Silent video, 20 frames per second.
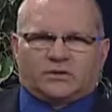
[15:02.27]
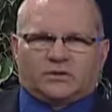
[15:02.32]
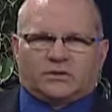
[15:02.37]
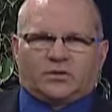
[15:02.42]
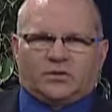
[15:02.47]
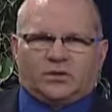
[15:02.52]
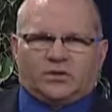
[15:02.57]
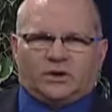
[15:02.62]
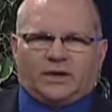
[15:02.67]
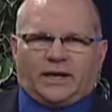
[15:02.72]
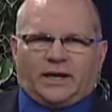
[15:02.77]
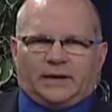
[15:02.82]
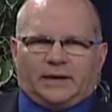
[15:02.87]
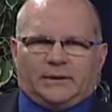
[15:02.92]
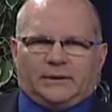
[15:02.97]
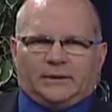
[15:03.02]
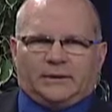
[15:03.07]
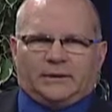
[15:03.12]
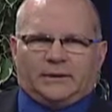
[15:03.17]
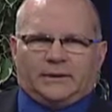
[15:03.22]
the Kool-Aid,
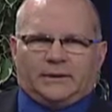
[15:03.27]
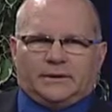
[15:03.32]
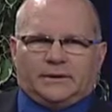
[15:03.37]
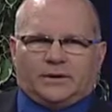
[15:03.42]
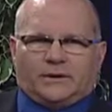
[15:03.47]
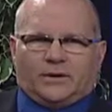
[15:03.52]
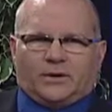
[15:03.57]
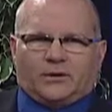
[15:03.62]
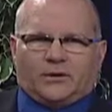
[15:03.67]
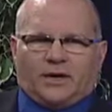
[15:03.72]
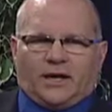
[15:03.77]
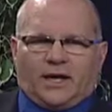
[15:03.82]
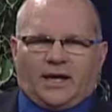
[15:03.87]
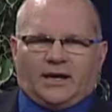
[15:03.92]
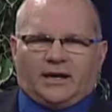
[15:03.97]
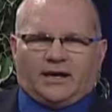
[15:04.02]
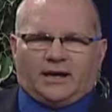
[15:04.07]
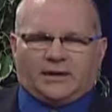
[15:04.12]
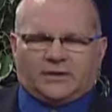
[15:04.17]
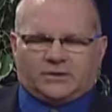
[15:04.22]

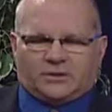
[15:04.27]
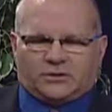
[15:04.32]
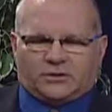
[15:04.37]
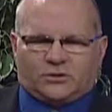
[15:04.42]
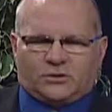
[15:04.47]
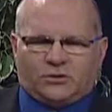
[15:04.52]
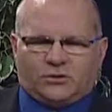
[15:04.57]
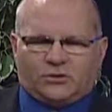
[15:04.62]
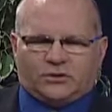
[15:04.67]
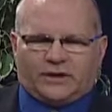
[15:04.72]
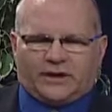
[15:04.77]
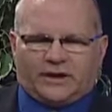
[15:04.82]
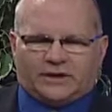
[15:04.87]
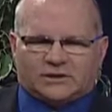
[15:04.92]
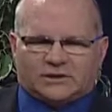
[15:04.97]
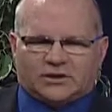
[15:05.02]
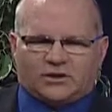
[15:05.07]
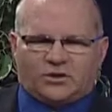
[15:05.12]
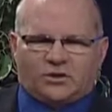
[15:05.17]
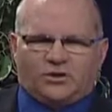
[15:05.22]
okay? And
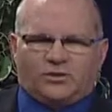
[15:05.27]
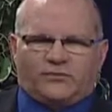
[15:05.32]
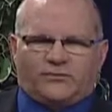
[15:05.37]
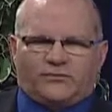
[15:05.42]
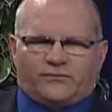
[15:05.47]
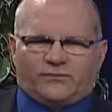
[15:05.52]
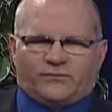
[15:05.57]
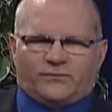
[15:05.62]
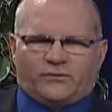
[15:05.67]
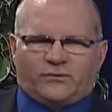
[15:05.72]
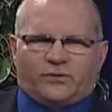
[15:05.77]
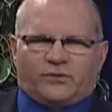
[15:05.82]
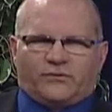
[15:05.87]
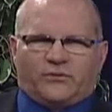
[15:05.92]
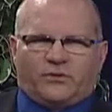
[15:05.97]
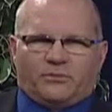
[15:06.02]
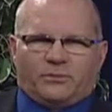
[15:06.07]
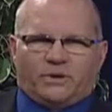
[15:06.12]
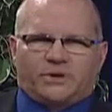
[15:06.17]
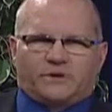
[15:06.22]
that's a
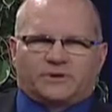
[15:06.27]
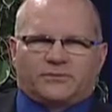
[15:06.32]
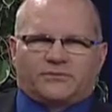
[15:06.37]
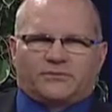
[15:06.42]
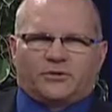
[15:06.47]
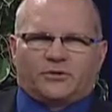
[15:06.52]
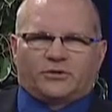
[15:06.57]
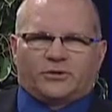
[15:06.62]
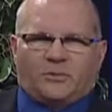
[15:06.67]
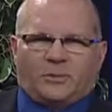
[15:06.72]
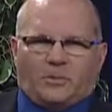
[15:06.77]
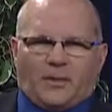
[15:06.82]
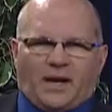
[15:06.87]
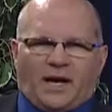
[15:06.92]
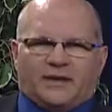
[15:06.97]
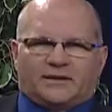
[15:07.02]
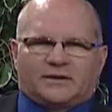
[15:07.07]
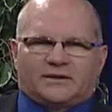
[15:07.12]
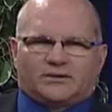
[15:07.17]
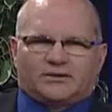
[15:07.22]
euphemism for you
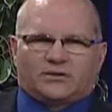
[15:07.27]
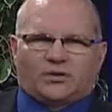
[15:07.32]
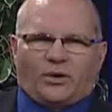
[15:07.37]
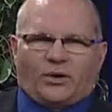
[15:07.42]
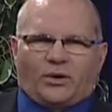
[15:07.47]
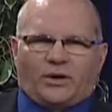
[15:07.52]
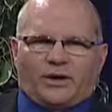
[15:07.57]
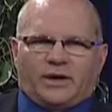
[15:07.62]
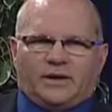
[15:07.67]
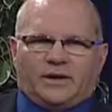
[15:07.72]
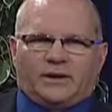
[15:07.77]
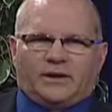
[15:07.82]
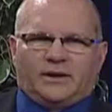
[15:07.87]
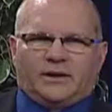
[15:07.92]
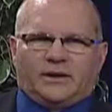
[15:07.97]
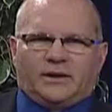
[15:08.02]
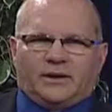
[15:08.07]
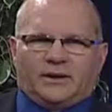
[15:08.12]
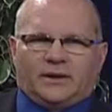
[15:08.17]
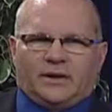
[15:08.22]
bought the story,
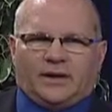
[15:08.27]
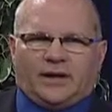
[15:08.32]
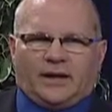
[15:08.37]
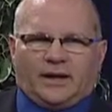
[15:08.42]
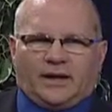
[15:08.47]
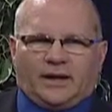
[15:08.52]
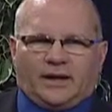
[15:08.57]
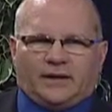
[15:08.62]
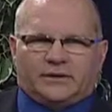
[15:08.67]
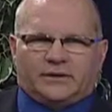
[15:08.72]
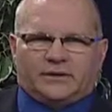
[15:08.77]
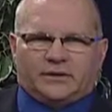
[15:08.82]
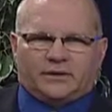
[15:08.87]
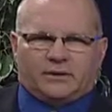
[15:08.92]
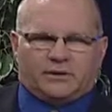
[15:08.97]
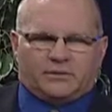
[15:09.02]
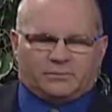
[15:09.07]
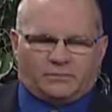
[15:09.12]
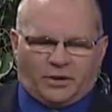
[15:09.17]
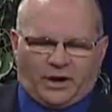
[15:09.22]
and
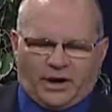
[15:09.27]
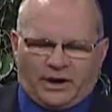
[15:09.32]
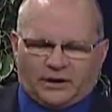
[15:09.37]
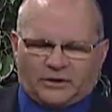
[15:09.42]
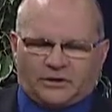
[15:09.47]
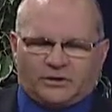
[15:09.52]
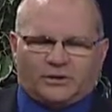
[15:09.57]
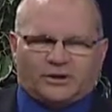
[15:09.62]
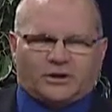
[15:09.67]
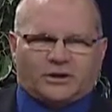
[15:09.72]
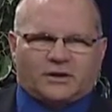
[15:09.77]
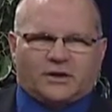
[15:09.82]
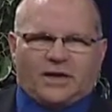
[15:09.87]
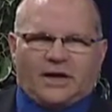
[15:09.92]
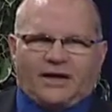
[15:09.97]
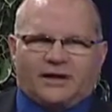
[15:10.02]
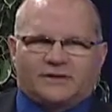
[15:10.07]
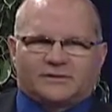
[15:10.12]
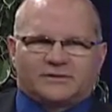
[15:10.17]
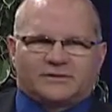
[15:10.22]
you bought it hook,
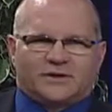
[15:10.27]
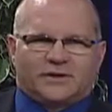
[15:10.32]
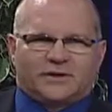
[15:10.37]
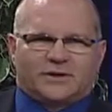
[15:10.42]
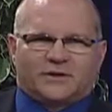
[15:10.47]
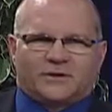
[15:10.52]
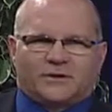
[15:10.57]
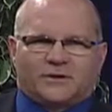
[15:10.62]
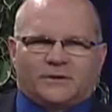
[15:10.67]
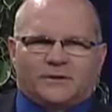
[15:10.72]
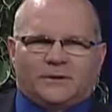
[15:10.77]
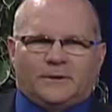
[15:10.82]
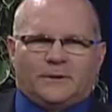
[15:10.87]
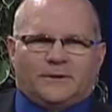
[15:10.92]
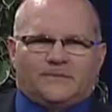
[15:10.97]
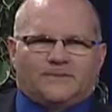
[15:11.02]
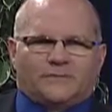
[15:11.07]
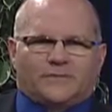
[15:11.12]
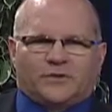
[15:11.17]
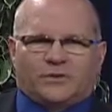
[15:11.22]
line, and sinker.
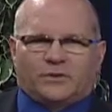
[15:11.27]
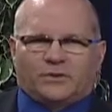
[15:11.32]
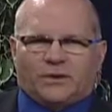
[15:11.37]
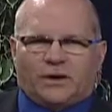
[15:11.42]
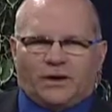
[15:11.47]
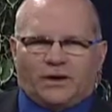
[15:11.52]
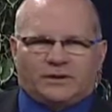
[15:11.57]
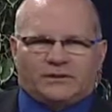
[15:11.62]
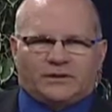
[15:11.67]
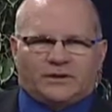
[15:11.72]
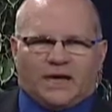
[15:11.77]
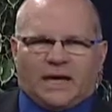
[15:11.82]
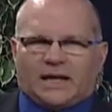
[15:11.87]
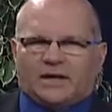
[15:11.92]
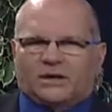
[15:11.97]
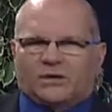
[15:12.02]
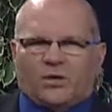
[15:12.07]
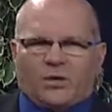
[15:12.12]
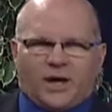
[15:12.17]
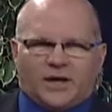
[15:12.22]
You're
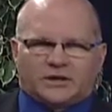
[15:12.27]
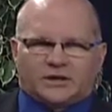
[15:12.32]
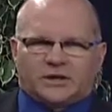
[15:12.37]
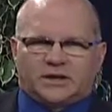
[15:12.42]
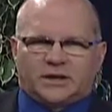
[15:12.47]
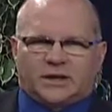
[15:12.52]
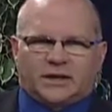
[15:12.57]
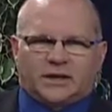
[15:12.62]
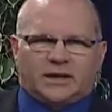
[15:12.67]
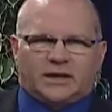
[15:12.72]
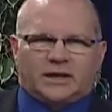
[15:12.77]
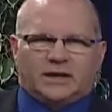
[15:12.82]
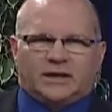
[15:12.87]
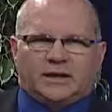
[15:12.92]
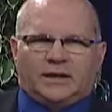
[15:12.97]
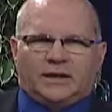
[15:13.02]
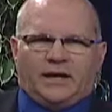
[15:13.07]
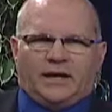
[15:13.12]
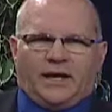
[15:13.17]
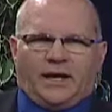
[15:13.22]
not questioning it,
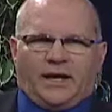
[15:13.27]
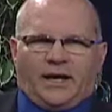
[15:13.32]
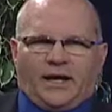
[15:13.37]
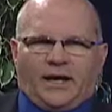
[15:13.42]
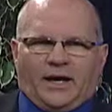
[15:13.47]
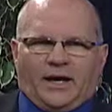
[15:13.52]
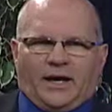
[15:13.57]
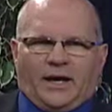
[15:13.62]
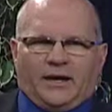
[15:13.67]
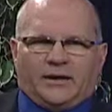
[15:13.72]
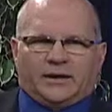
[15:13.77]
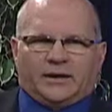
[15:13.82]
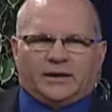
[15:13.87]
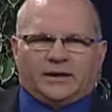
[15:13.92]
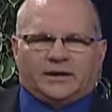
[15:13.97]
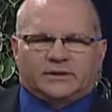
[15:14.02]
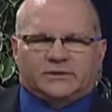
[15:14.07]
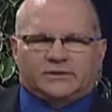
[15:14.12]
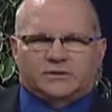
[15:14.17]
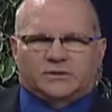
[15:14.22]
and
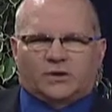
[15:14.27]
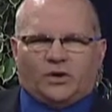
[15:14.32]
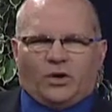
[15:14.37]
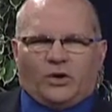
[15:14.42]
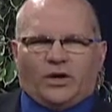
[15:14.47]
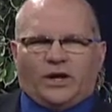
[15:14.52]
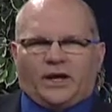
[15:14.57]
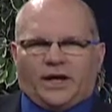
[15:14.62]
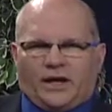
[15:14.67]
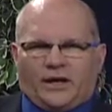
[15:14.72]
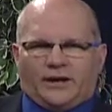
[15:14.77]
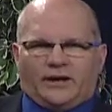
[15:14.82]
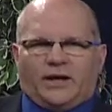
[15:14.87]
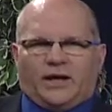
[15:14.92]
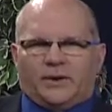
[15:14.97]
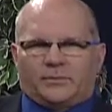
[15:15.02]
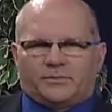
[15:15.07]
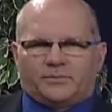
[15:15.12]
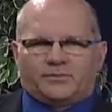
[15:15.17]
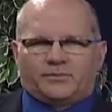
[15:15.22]
it's going to end
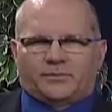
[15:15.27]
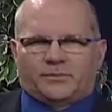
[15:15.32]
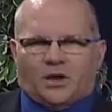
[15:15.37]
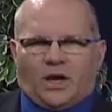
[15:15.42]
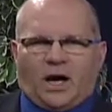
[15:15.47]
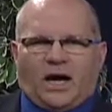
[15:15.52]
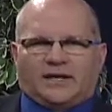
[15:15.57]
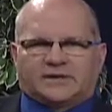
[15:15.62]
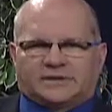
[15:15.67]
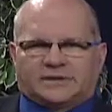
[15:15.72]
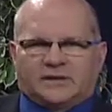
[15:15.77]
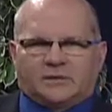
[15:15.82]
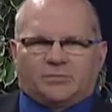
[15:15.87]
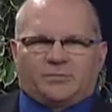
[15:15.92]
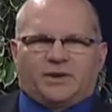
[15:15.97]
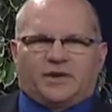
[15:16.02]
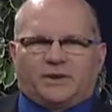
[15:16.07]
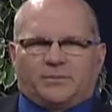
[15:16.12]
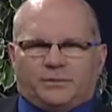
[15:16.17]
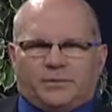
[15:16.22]
up costing
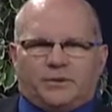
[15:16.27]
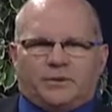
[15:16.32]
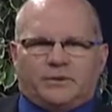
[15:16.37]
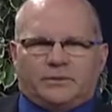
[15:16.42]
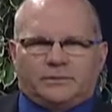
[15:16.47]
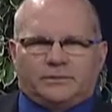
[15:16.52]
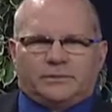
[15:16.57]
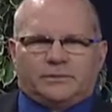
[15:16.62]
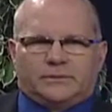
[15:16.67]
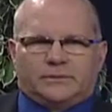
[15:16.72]
people,